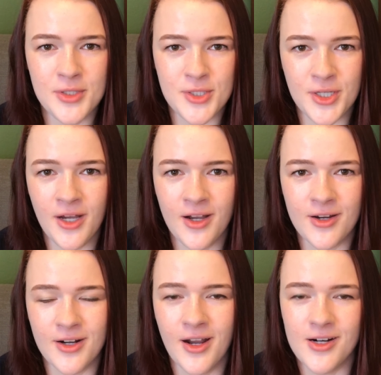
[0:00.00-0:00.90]
tree
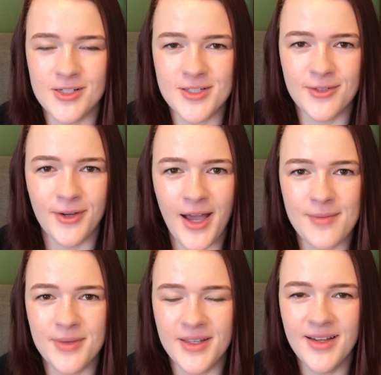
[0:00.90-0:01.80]
hugger heart so
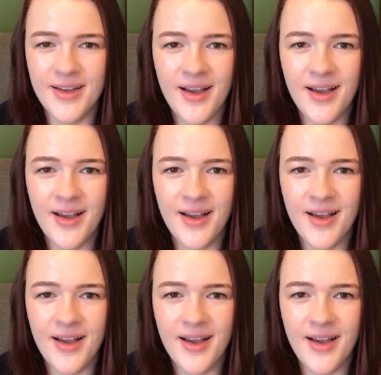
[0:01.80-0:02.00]
happy.